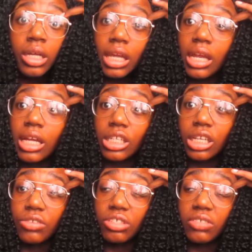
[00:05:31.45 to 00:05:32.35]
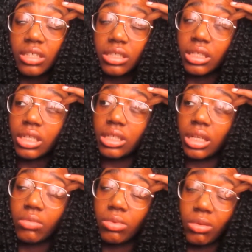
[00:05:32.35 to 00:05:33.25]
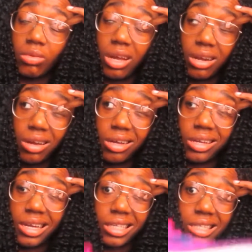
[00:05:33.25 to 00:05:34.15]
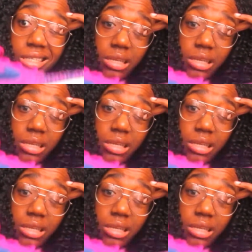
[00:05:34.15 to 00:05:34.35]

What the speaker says: Yeah, last year in 2016, I wore them quite a lot last year.